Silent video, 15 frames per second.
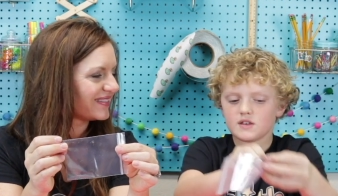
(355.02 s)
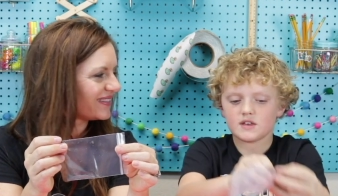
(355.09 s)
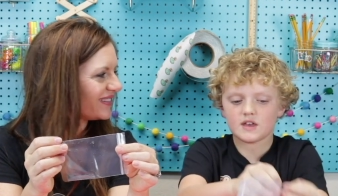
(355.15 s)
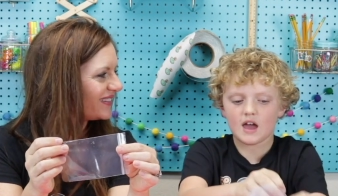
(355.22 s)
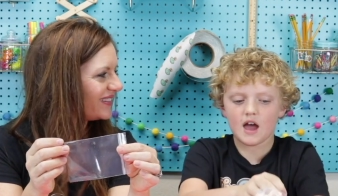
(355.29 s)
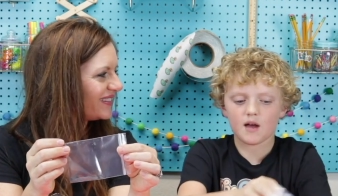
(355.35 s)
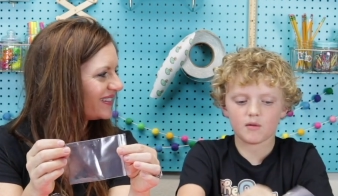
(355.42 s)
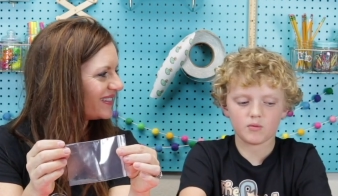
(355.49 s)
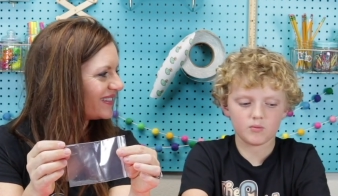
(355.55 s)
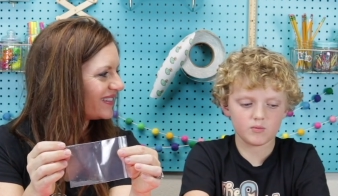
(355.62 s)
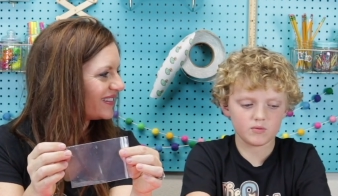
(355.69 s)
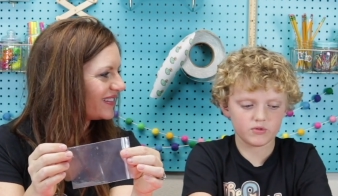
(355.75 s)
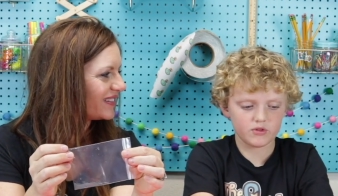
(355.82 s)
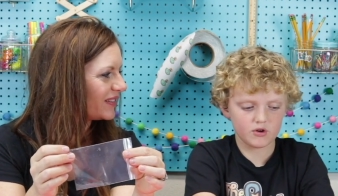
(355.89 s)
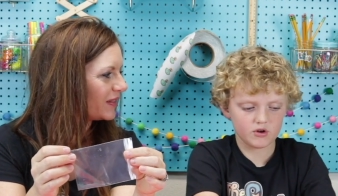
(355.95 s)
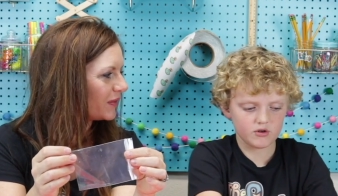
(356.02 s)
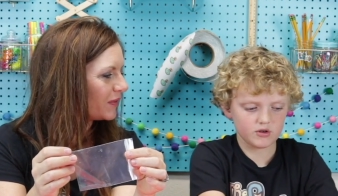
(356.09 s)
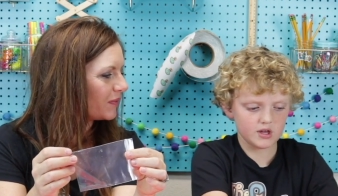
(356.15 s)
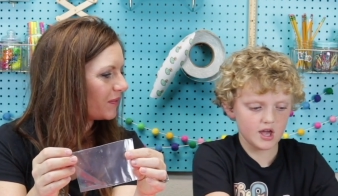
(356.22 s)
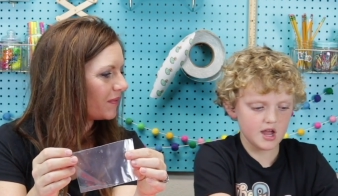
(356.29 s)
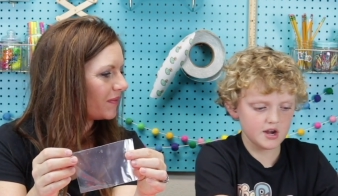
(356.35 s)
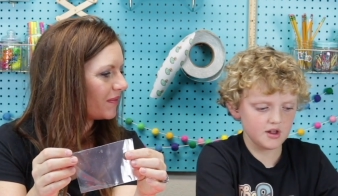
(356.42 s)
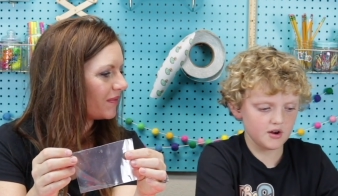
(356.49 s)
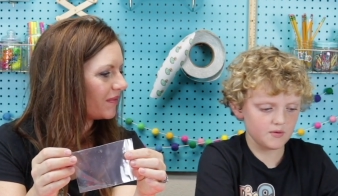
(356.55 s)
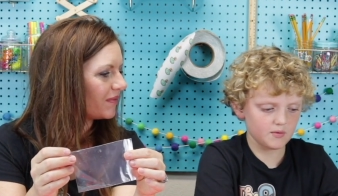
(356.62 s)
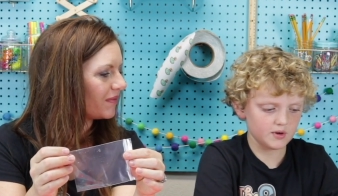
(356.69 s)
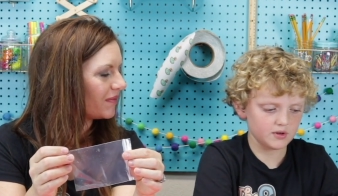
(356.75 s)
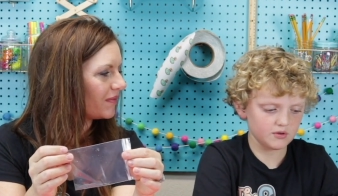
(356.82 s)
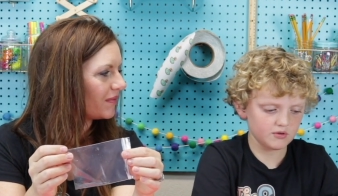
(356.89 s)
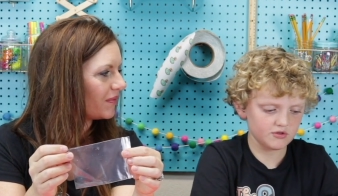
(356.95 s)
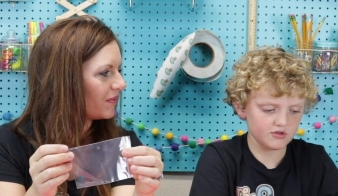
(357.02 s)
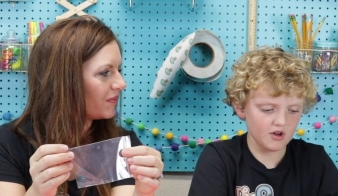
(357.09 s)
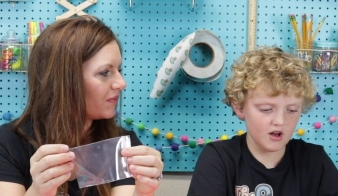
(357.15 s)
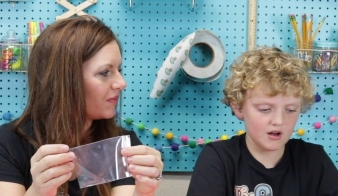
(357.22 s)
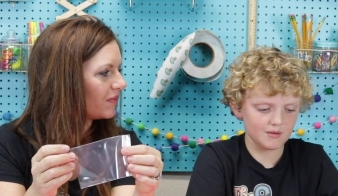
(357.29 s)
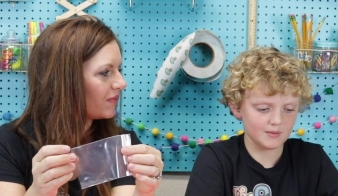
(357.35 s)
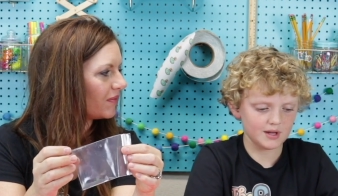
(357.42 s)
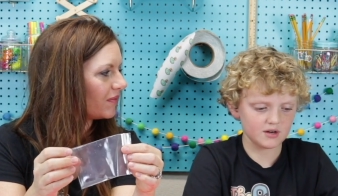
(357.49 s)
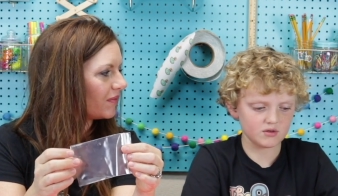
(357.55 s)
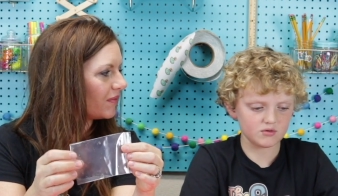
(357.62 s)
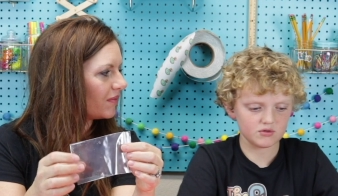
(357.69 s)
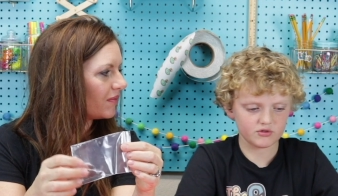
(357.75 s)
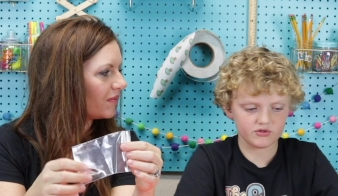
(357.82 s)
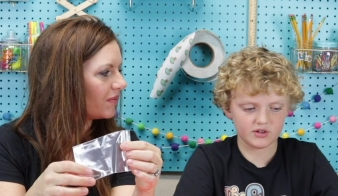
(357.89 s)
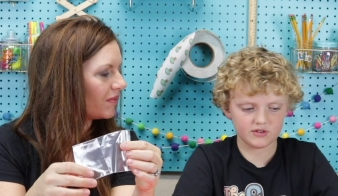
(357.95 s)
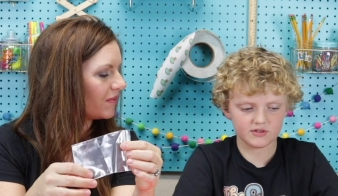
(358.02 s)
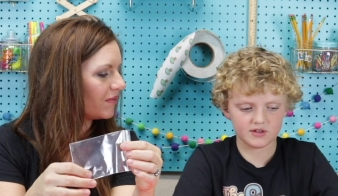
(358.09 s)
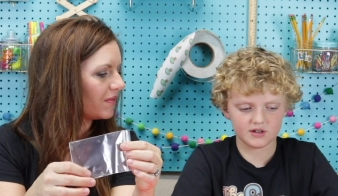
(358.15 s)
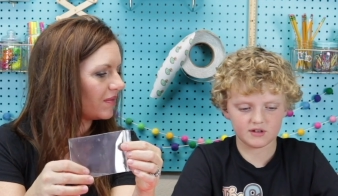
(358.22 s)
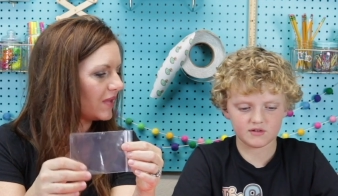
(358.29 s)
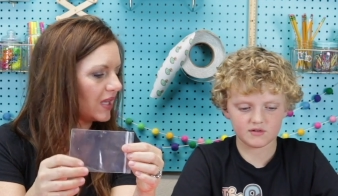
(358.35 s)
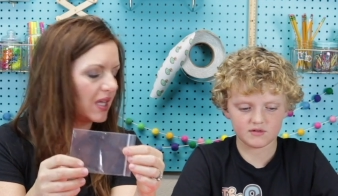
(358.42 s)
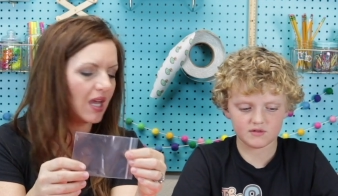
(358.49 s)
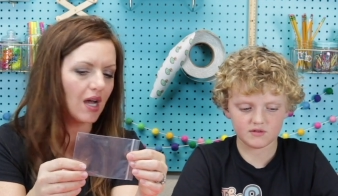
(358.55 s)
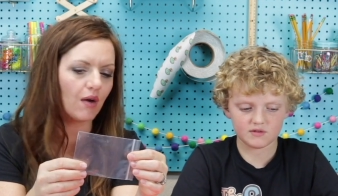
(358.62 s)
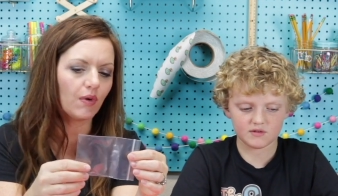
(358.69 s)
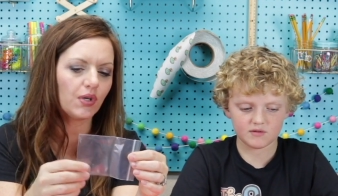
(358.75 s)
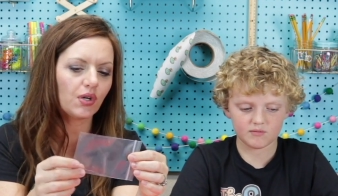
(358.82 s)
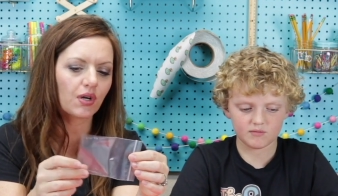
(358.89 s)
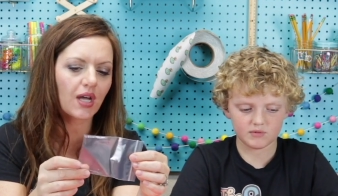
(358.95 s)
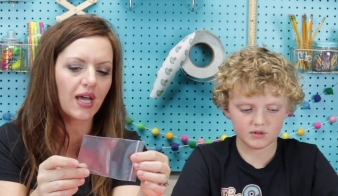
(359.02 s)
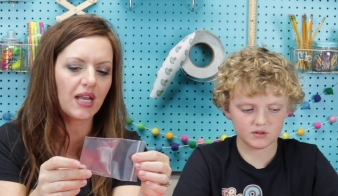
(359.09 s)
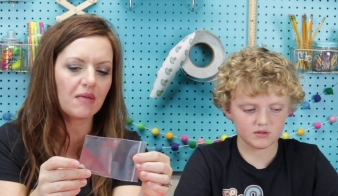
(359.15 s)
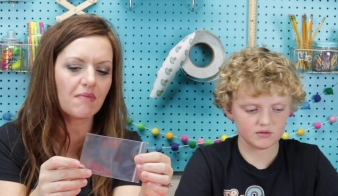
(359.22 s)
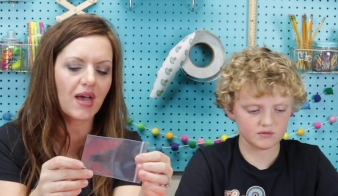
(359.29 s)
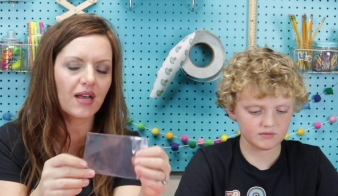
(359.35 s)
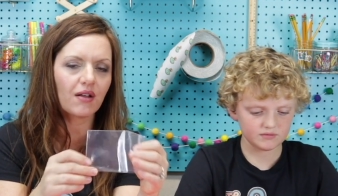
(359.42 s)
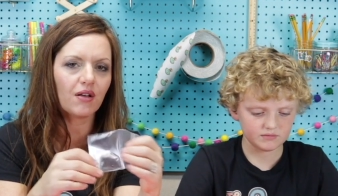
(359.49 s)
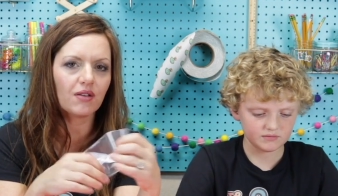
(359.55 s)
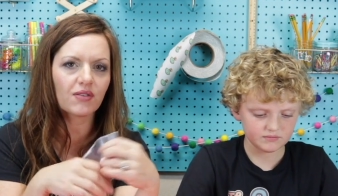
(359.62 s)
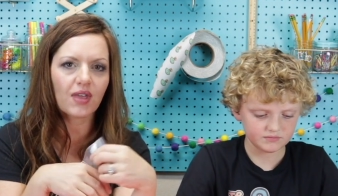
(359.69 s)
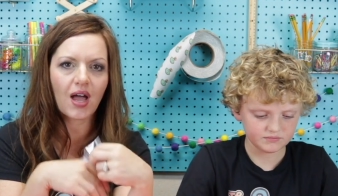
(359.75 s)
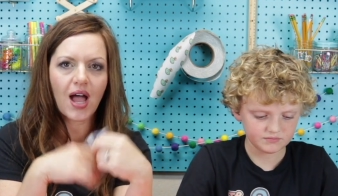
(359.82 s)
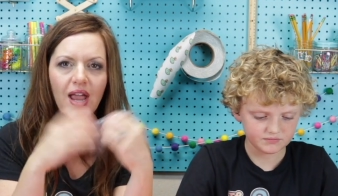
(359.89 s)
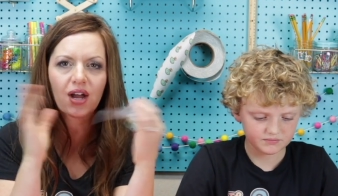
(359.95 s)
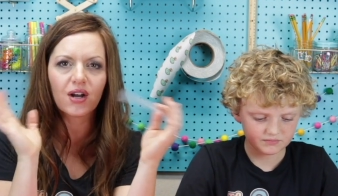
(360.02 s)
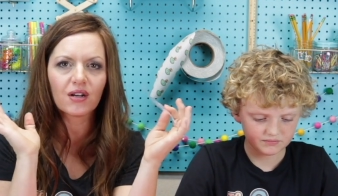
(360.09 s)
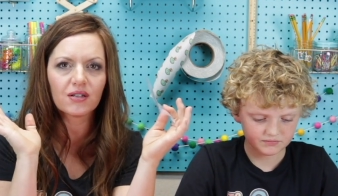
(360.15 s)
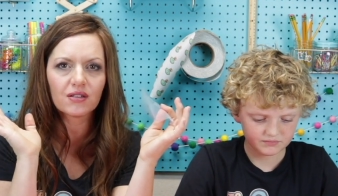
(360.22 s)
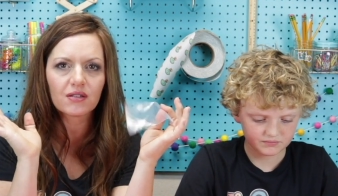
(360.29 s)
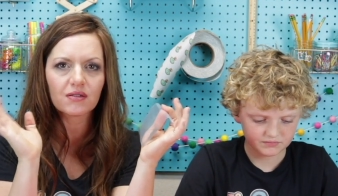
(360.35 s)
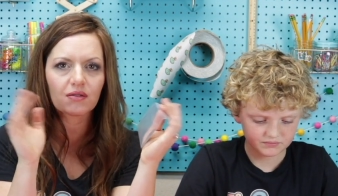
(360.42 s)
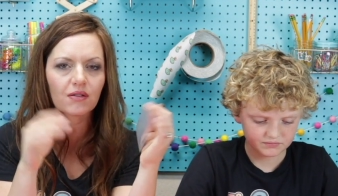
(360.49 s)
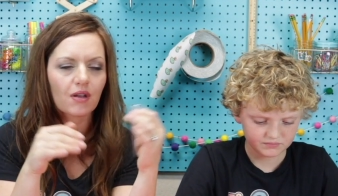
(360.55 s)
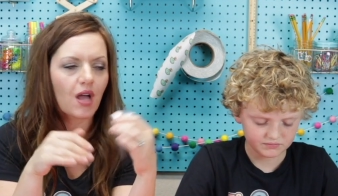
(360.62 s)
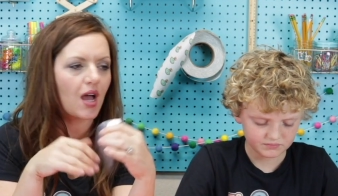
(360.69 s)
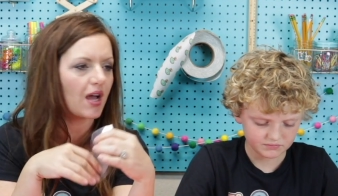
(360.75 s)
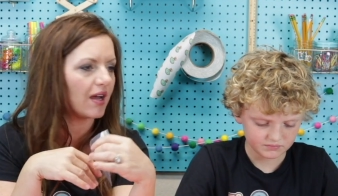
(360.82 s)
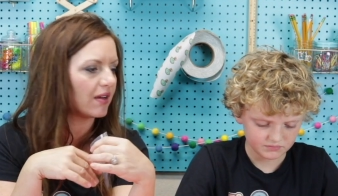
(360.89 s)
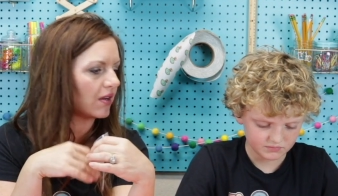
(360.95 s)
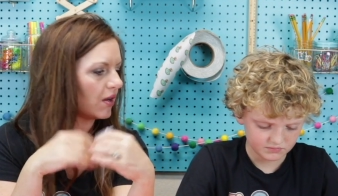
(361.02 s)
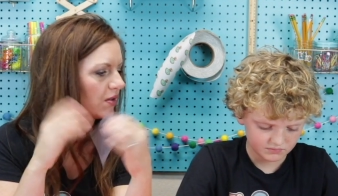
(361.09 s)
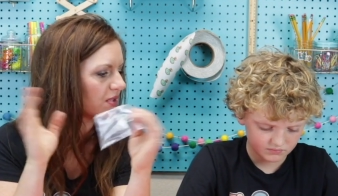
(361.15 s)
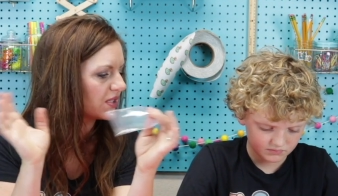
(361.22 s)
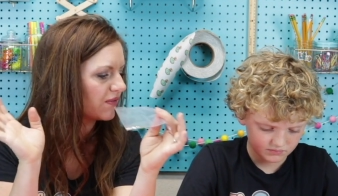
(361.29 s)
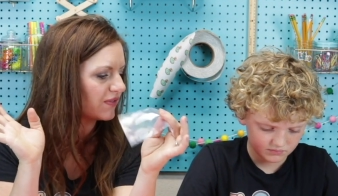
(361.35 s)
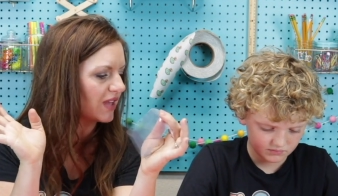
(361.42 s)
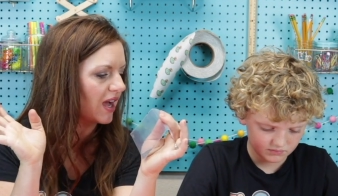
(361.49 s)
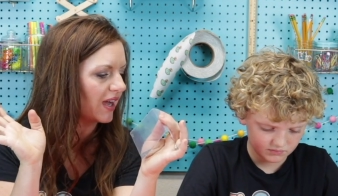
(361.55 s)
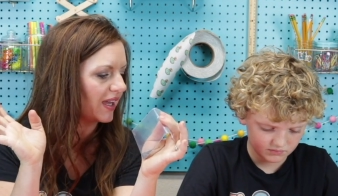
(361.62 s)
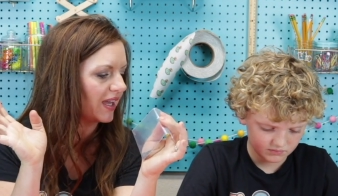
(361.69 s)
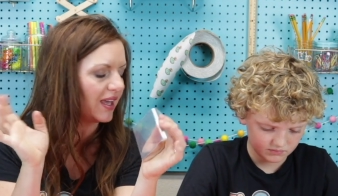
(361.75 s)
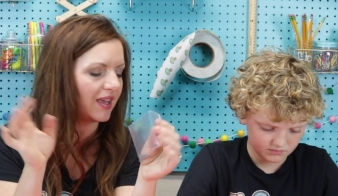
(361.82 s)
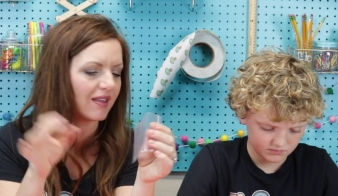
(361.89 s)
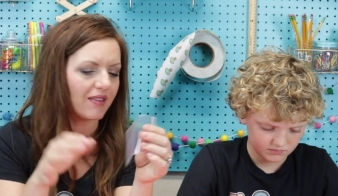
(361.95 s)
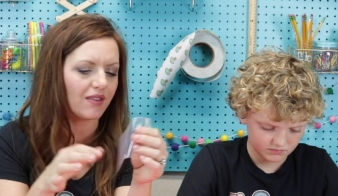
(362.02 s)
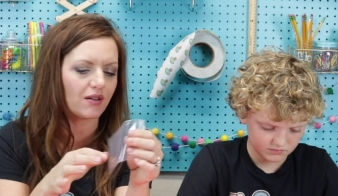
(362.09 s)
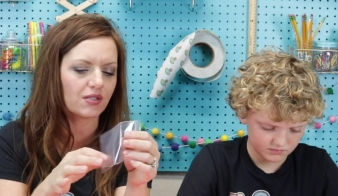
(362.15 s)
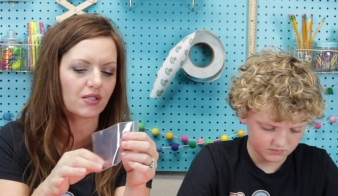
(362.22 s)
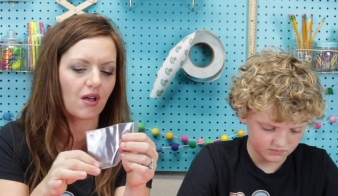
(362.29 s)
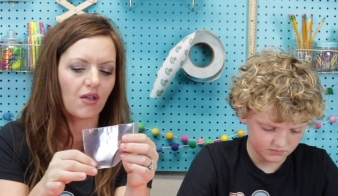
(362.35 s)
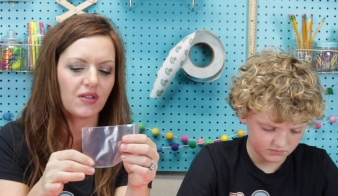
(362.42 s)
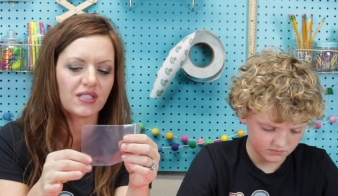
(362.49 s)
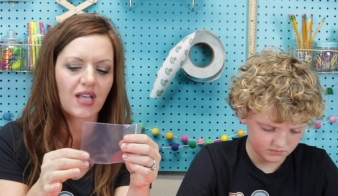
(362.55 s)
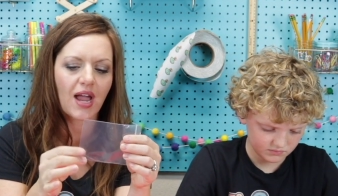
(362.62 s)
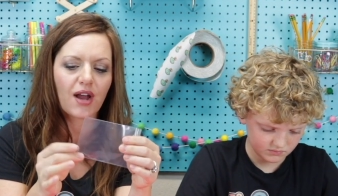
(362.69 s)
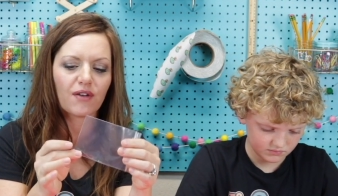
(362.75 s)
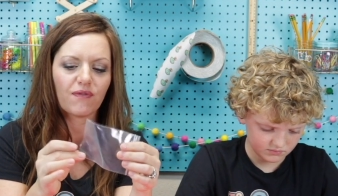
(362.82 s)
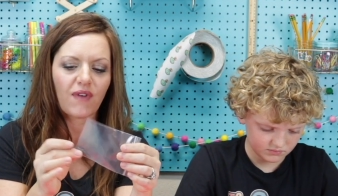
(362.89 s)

Speaker 1: Yeah, they're created when you saw metal or something.
Speaker 2: Yeah, when you're cutting metal, the iron goes flying, and there's all these iron